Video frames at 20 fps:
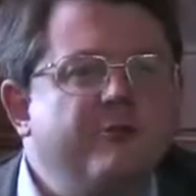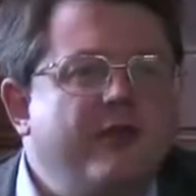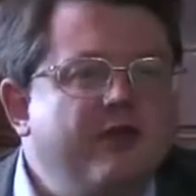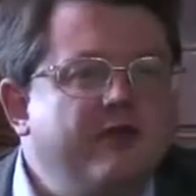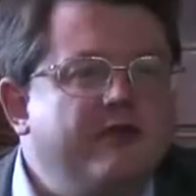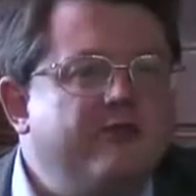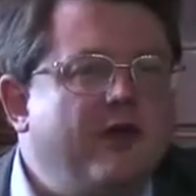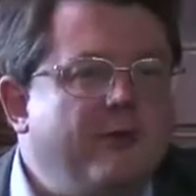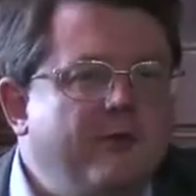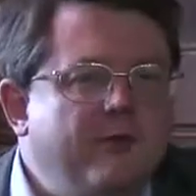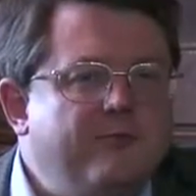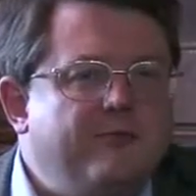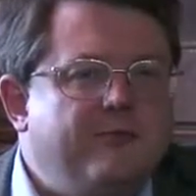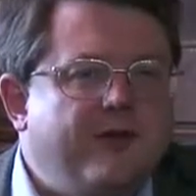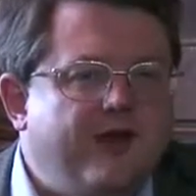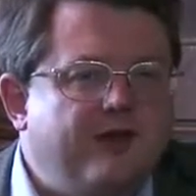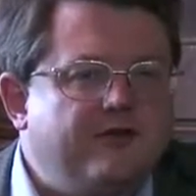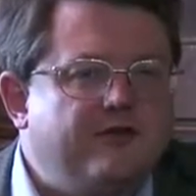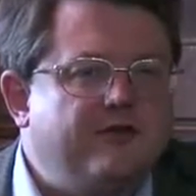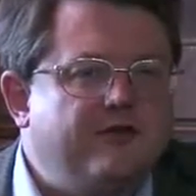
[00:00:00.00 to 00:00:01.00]
made some
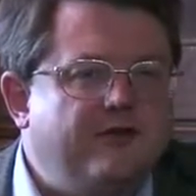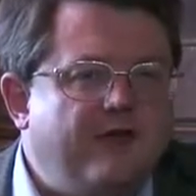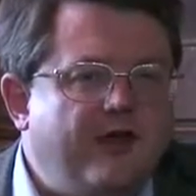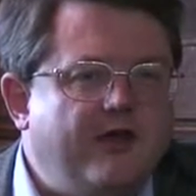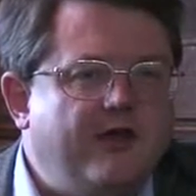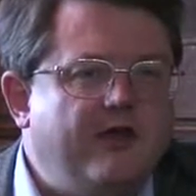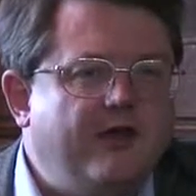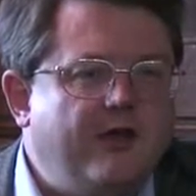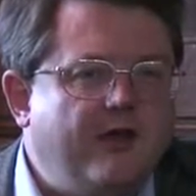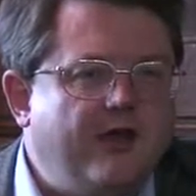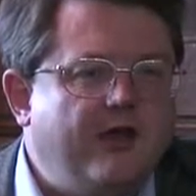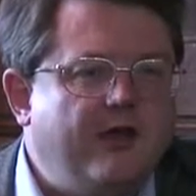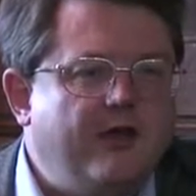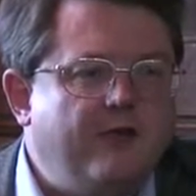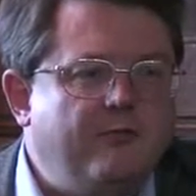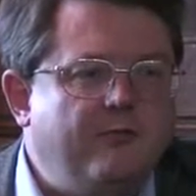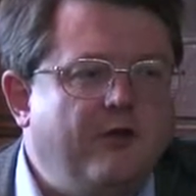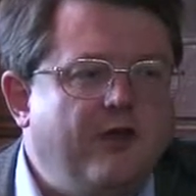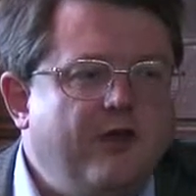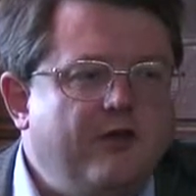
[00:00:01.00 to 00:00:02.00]
impact today.
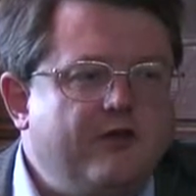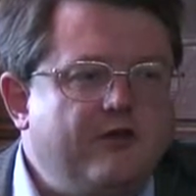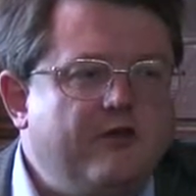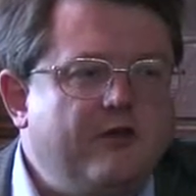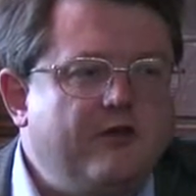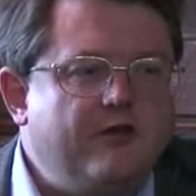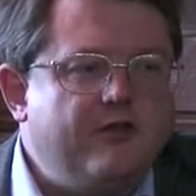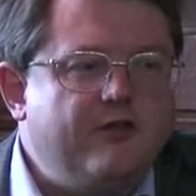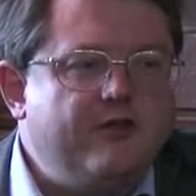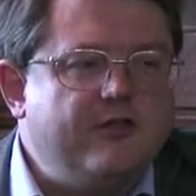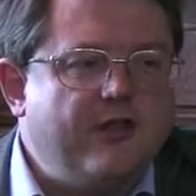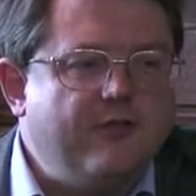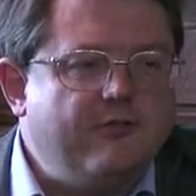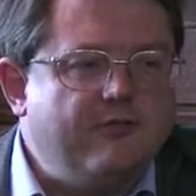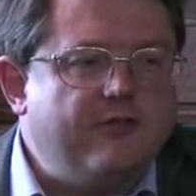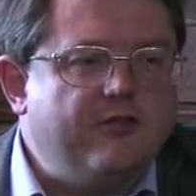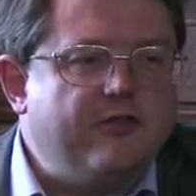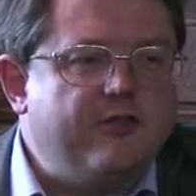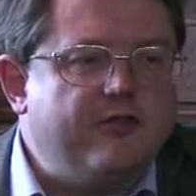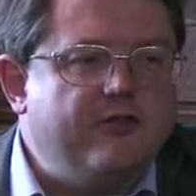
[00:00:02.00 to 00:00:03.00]
Certainly
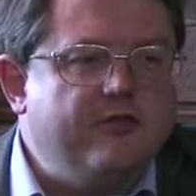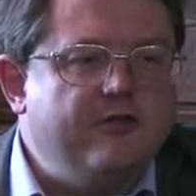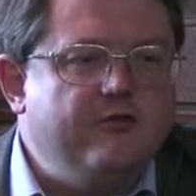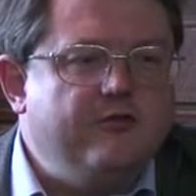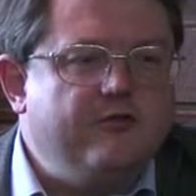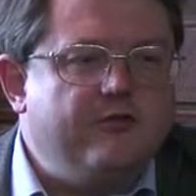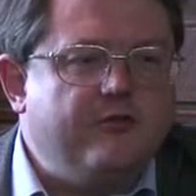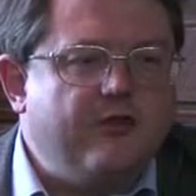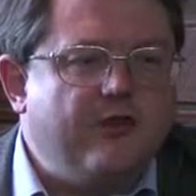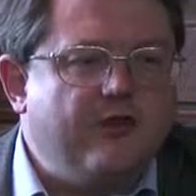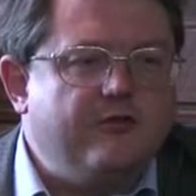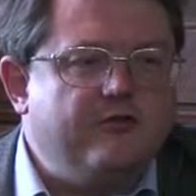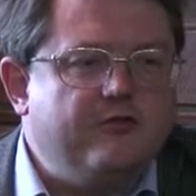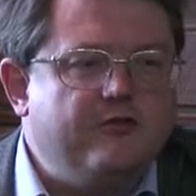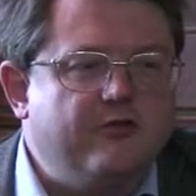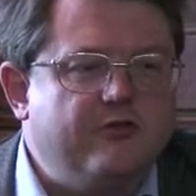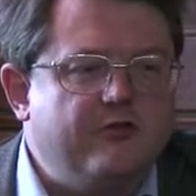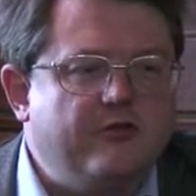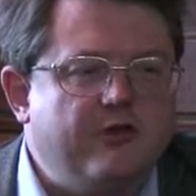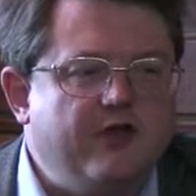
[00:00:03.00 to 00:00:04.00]
several of the students I
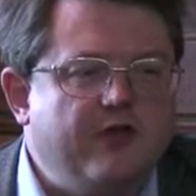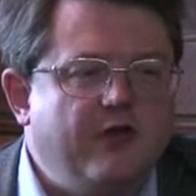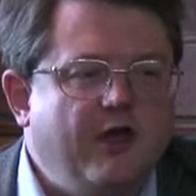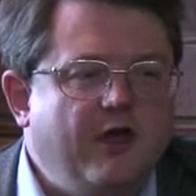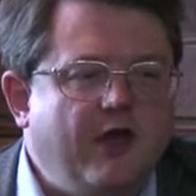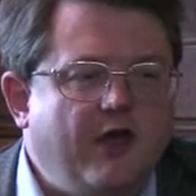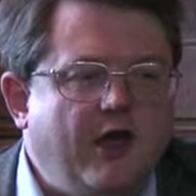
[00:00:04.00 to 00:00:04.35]
could see